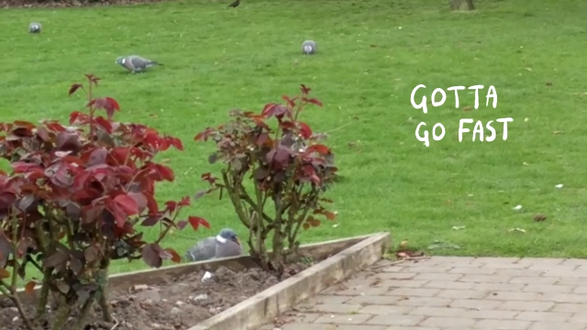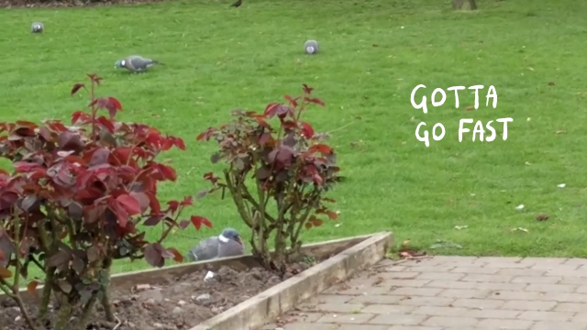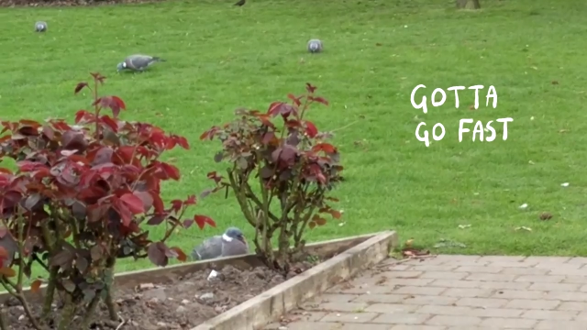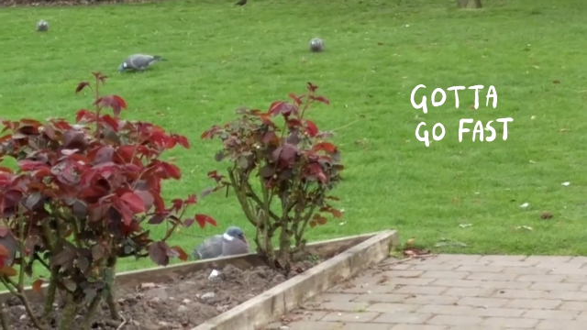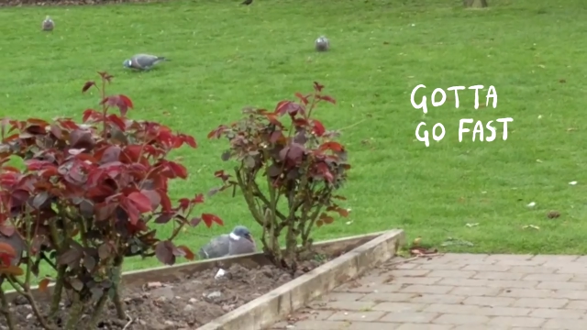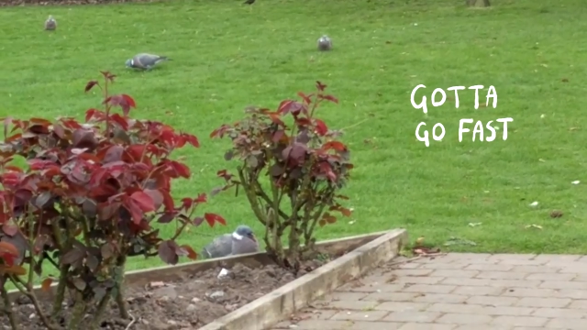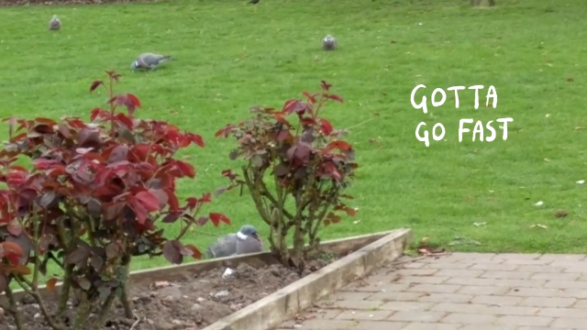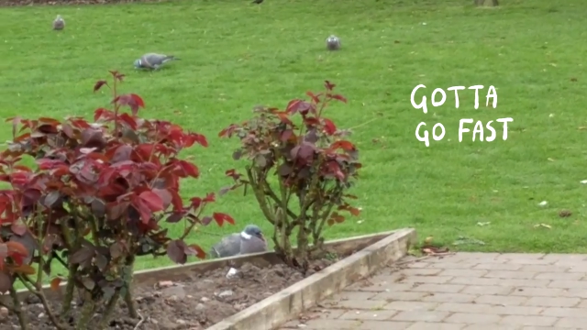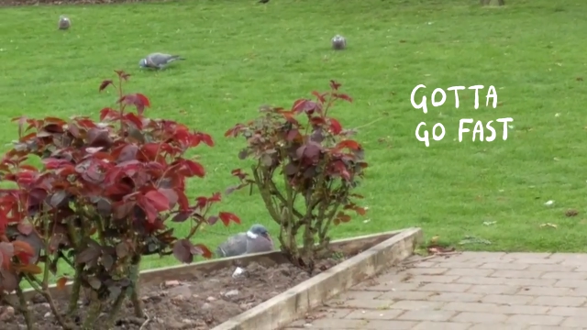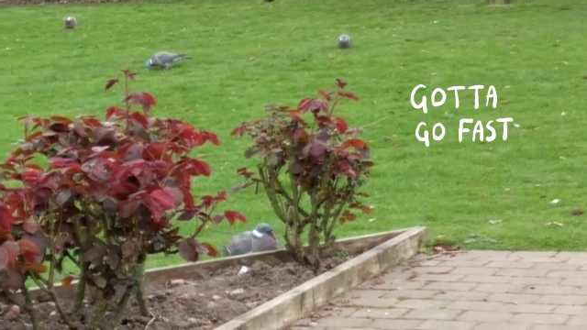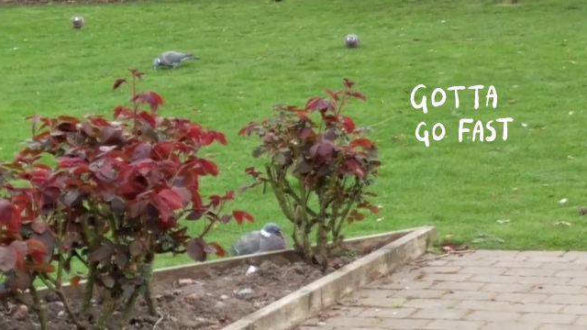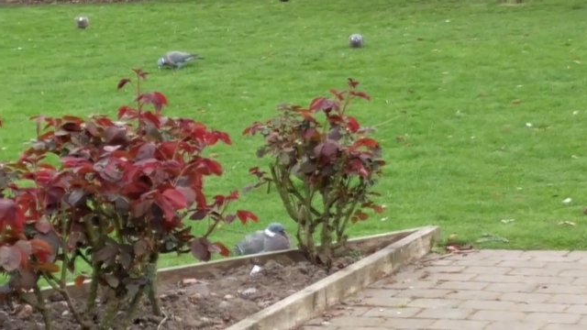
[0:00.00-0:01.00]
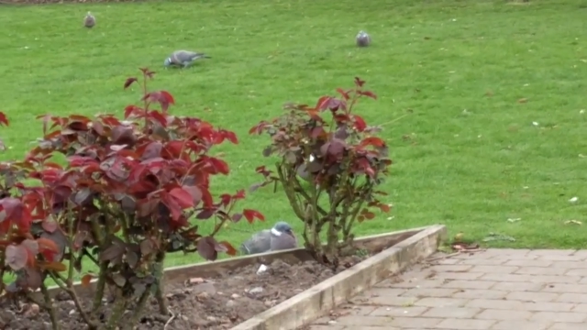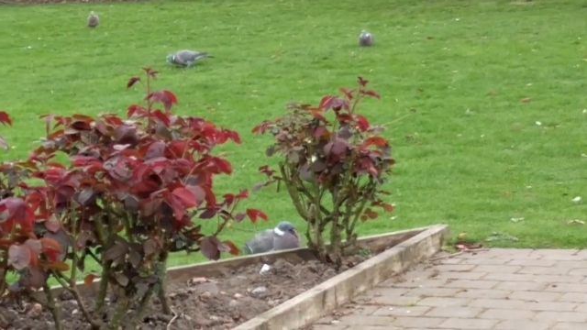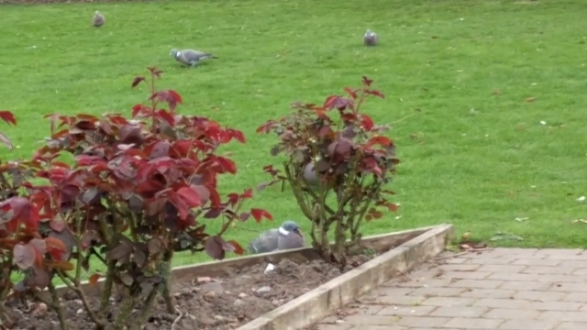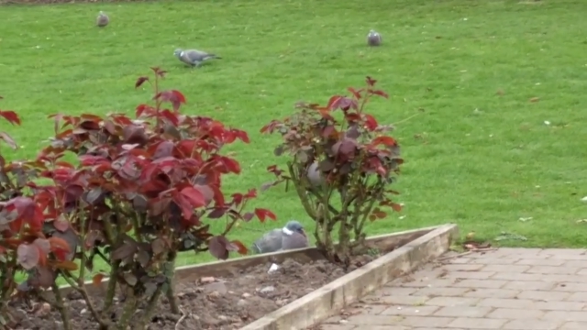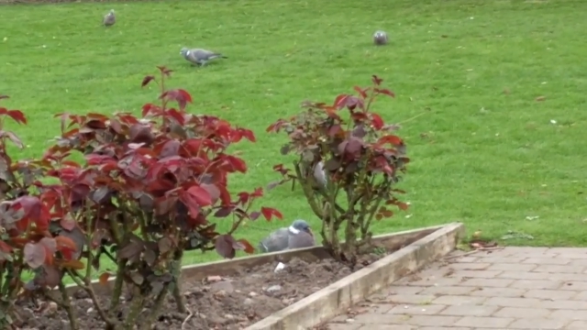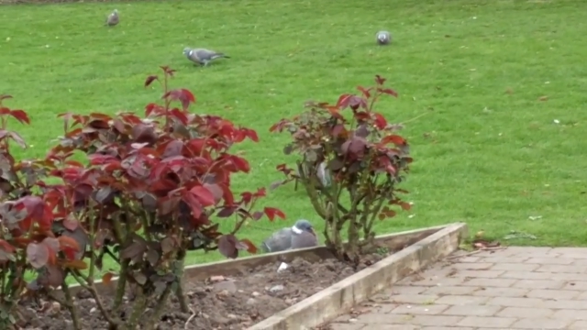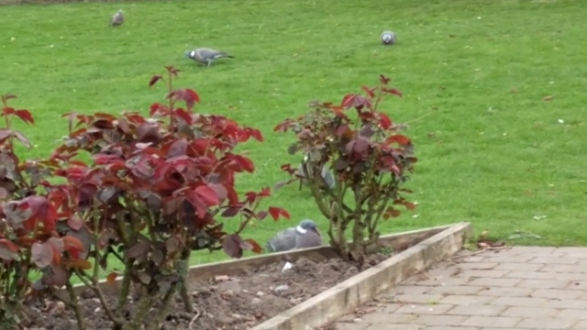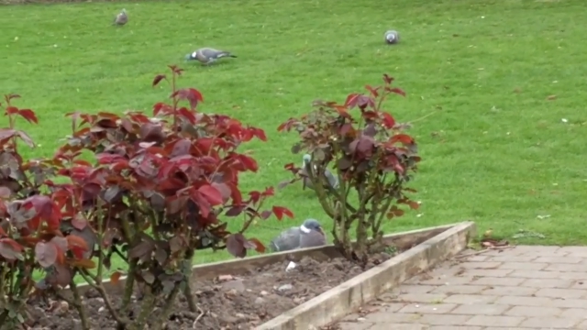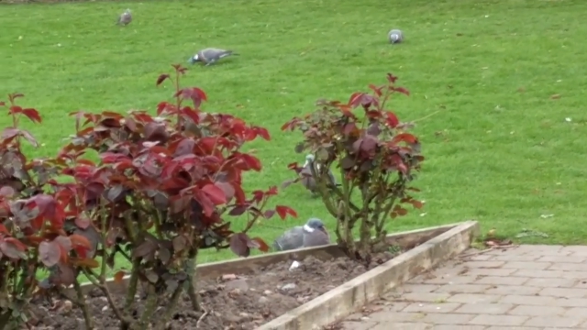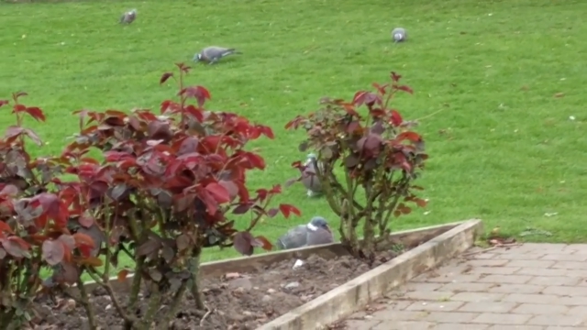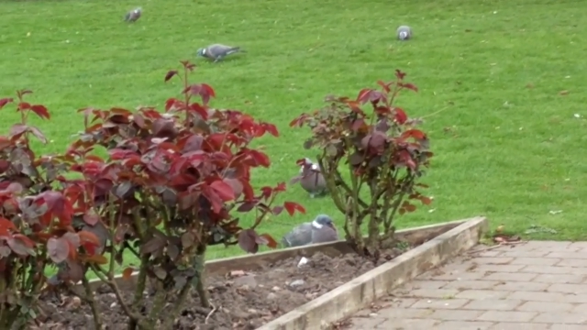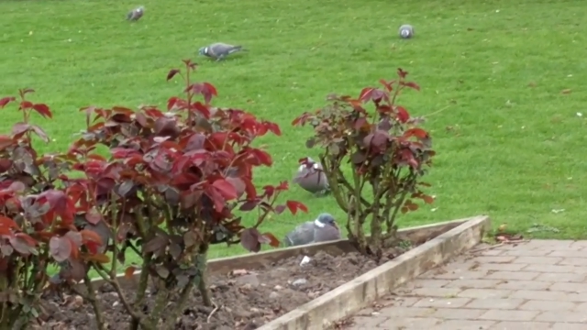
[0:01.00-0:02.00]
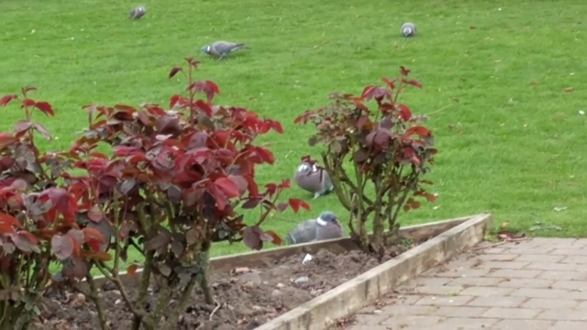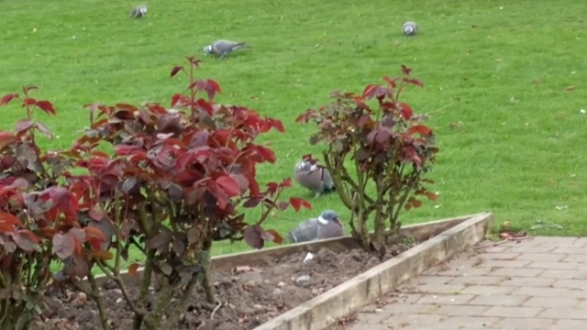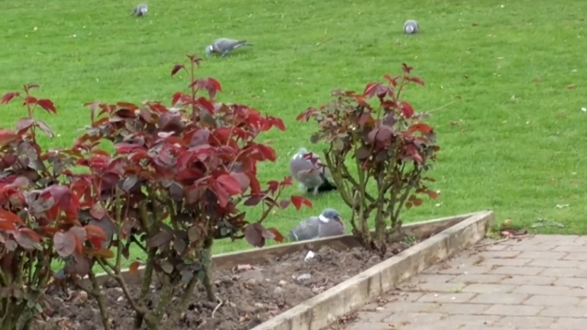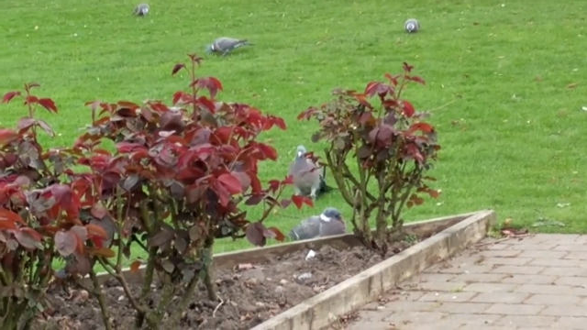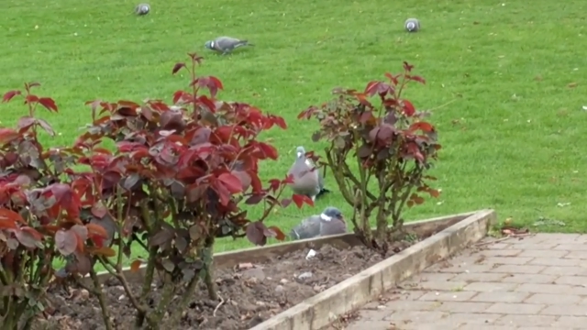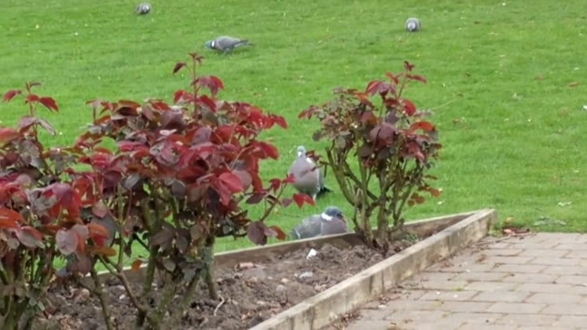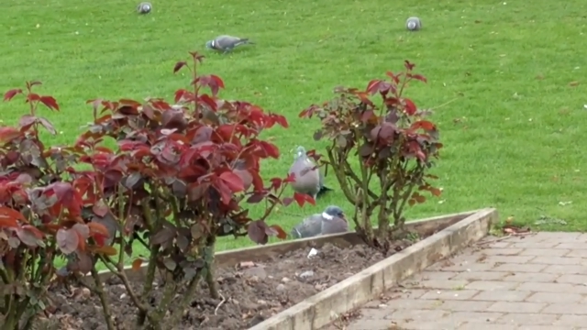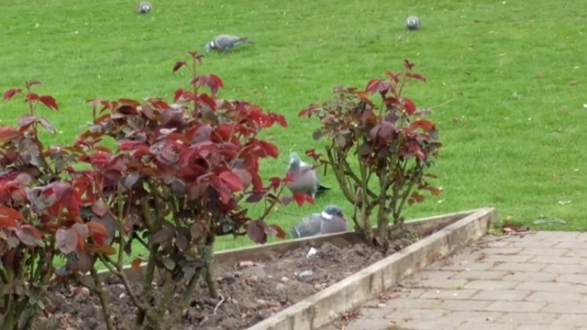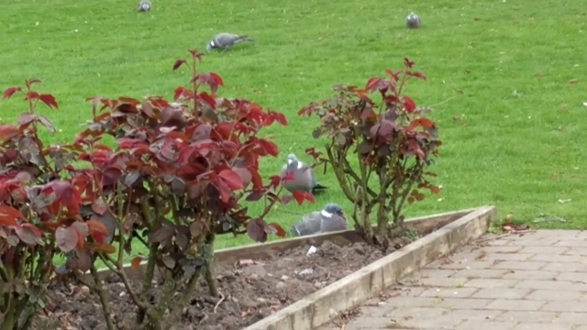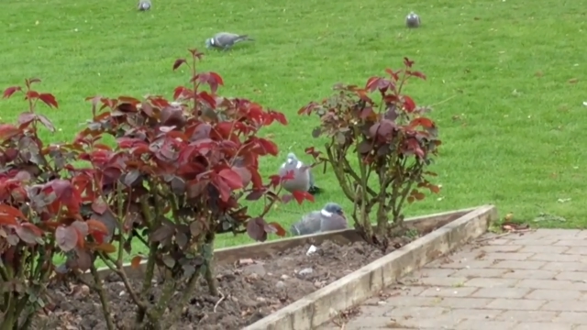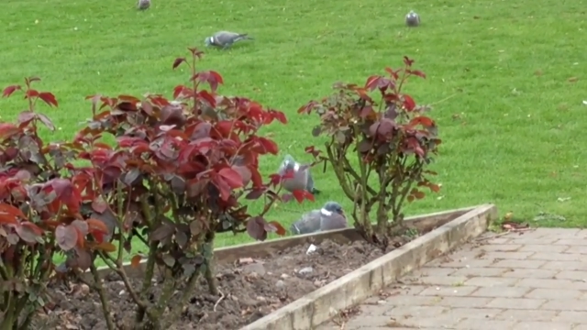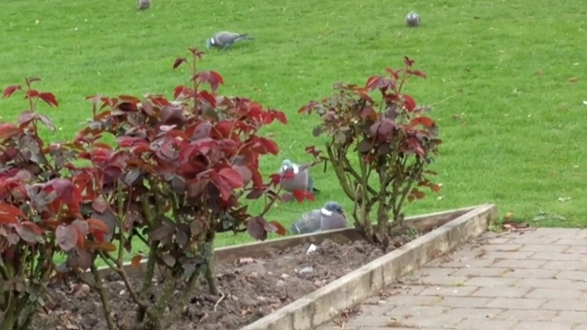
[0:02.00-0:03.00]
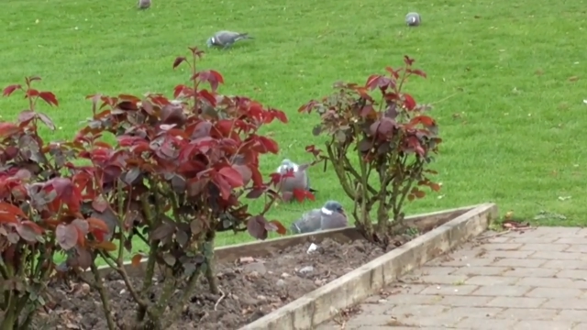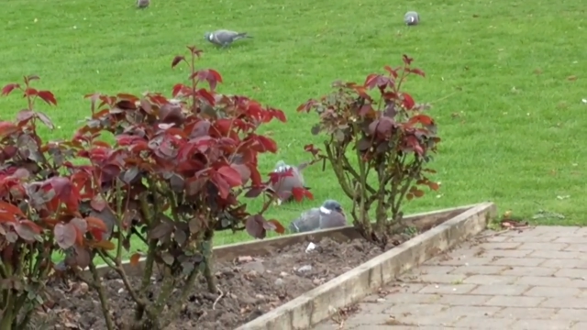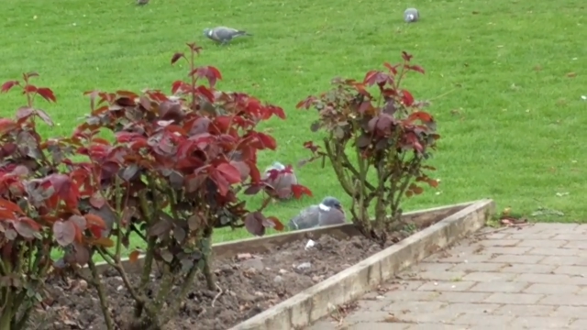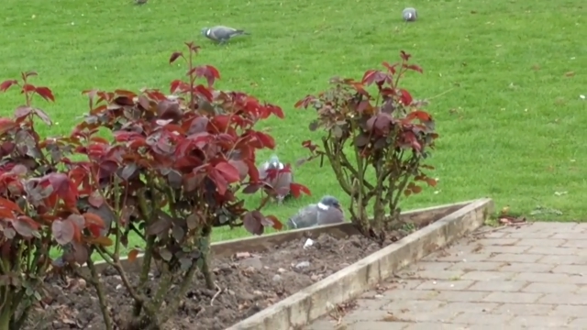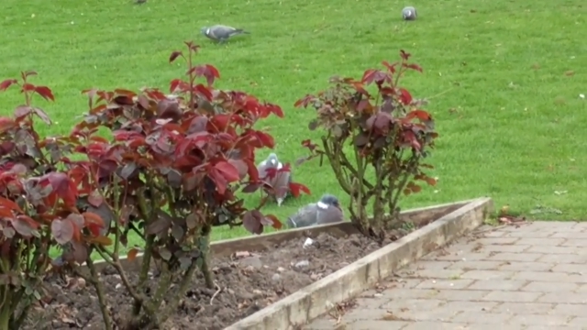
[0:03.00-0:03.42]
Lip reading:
[unreadable: no face in view]